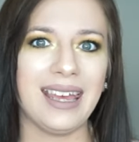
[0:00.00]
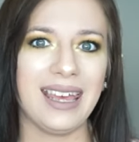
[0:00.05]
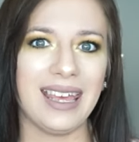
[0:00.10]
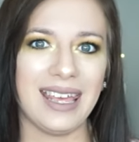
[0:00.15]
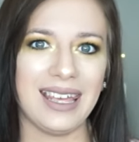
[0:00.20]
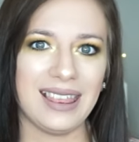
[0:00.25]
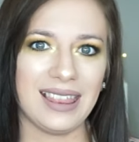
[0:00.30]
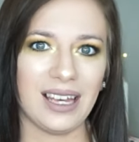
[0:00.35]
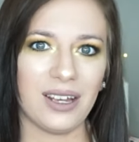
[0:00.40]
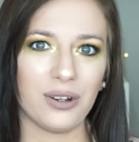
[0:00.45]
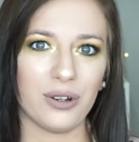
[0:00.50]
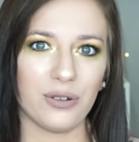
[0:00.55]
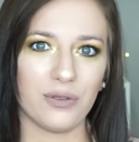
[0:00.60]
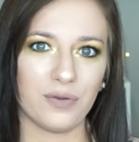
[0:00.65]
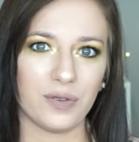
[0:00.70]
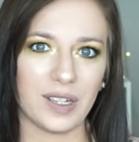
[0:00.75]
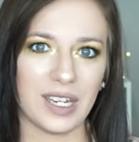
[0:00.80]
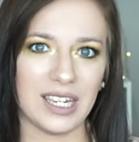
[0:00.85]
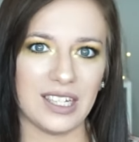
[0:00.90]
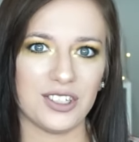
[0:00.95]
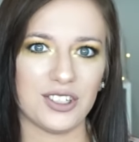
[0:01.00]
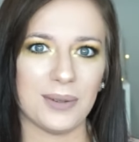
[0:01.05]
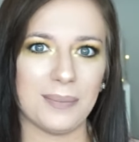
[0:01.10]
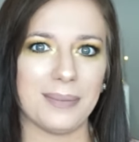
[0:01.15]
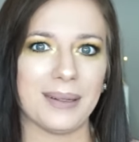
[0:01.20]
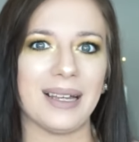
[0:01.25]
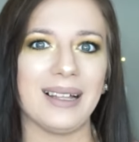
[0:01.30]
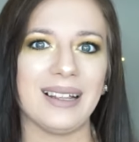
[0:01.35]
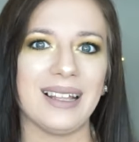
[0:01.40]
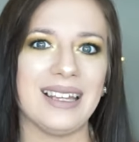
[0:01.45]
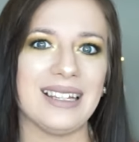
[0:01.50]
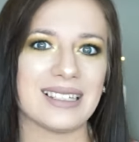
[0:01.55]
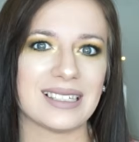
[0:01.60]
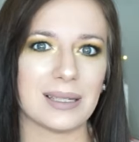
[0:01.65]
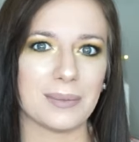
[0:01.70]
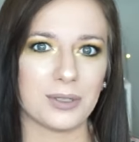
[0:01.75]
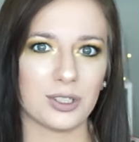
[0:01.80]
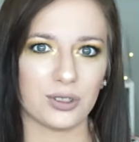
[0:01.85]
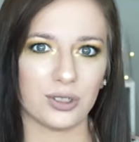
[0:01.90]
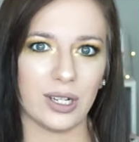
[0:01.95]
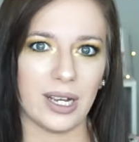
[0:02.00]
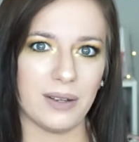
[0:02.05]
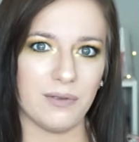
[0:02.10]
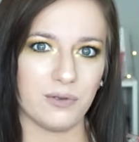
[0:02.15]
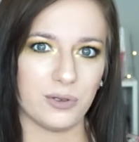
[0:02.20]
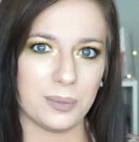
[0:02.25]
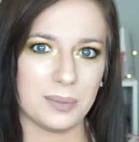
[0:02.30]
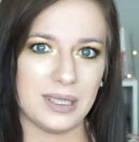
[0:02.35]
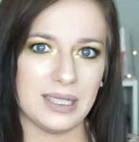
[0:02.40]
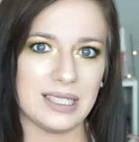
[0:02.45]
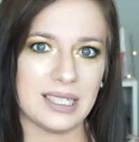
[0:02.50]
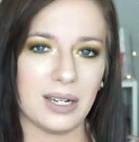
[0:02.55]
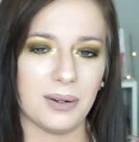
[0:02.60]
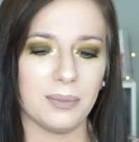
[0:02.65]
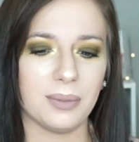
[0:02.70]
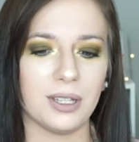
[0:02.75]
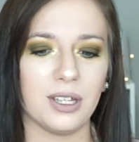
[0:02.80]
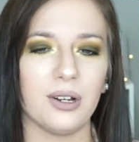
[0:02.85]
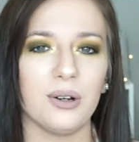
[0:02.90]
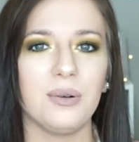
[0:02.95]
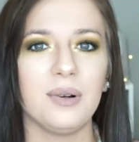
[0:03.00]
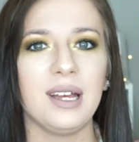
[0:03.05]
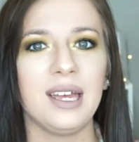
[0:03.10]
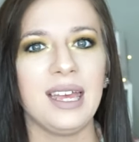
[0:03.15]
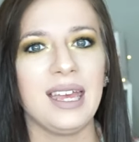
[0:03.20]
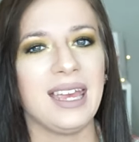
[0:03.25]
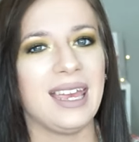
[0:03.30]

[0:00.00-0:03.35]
hit that notification bell, and subscribe for me down below.